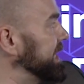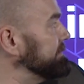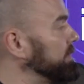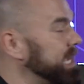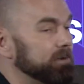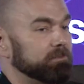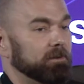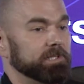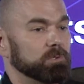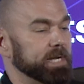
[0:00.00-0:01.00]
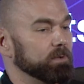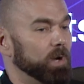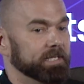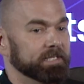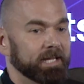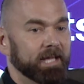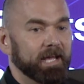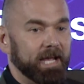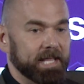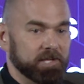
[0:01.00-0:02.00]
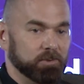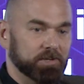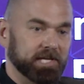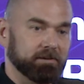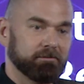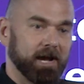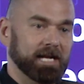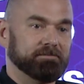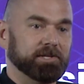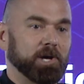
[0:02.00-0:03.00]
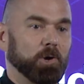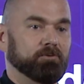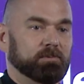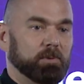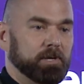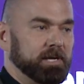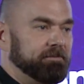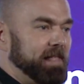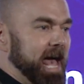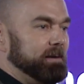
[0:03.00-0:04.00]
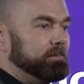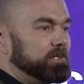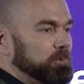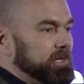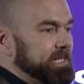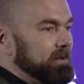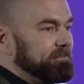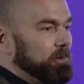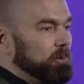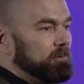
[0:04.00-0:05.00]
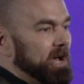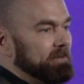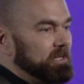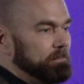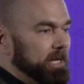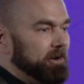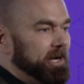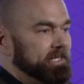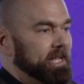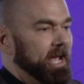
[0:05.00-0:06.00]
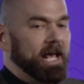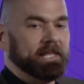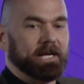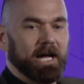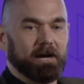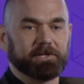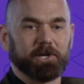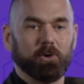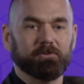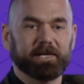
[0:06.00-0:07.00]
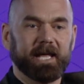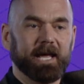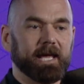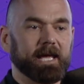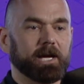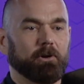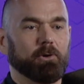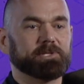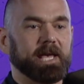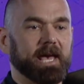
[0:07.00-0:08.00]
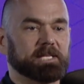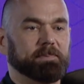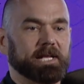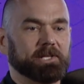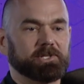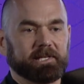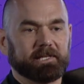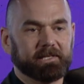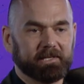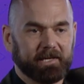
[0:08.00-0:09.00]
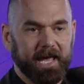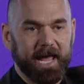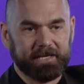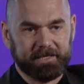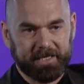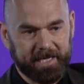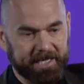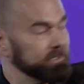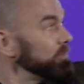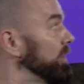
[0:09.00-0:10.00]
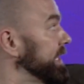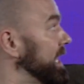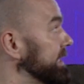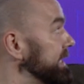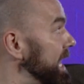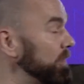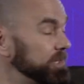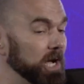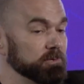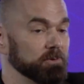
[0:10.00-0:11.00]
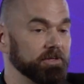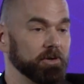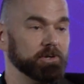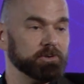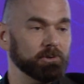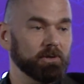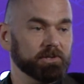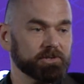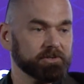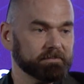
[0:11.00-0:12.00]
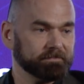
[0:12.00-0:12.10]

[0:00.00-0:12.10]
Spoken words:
when we had roughly 21, and then you'll see right after COVID, we're pretty flat during that 4 or 5 year period, and then after COVID, it grows exponentially, ending in where we are now with 132 launched.